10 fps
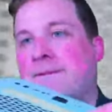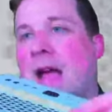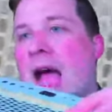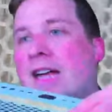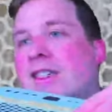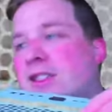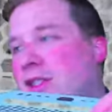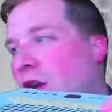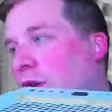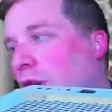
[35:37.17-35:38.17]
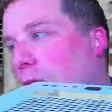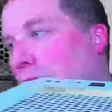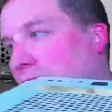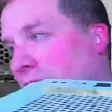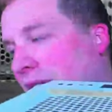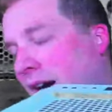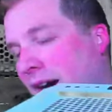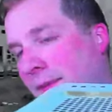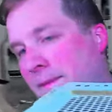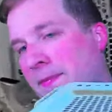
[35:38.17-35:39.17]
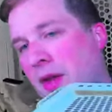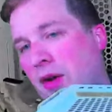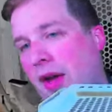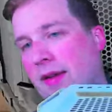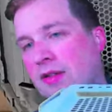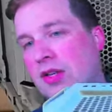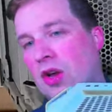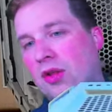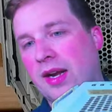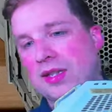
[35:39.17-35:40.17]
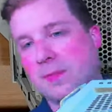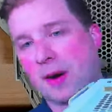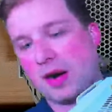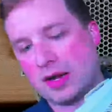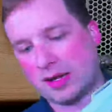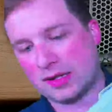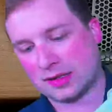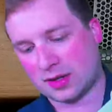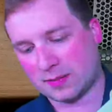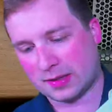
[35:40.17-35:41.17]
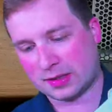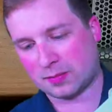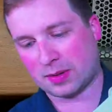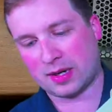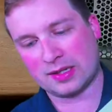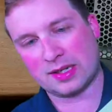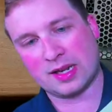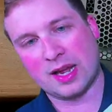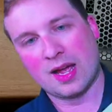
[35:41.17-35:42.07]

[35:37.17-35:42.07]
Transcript: I just don't know what they are. Okay, so the next part is going to be super easy.